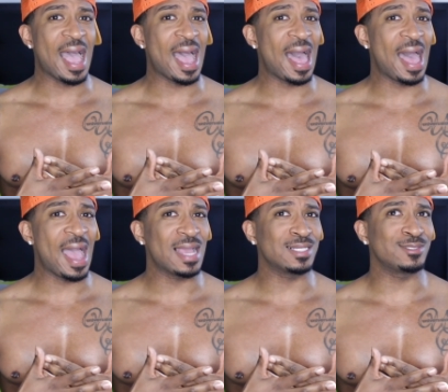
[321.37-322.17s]

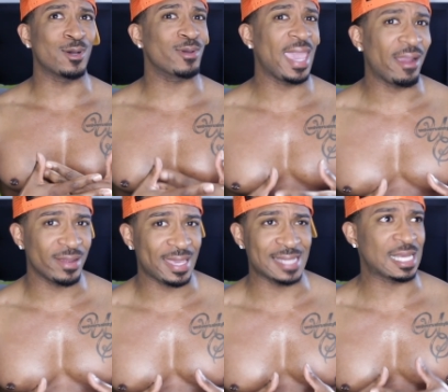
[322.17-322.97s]
I don't
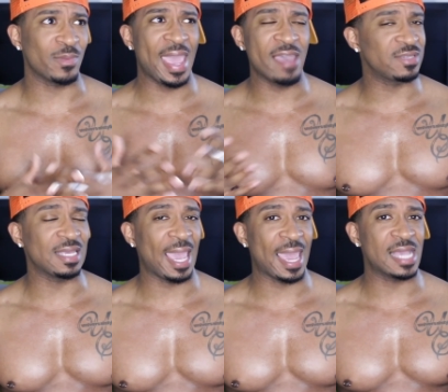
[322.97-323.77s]
carry cash. I don't have
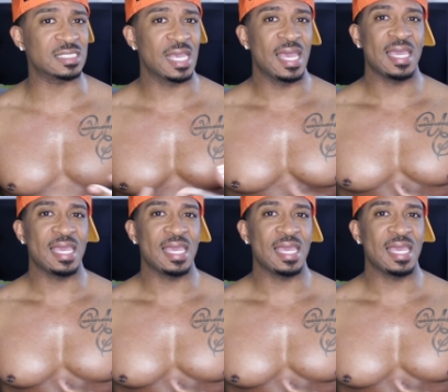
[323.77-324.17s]
any cash.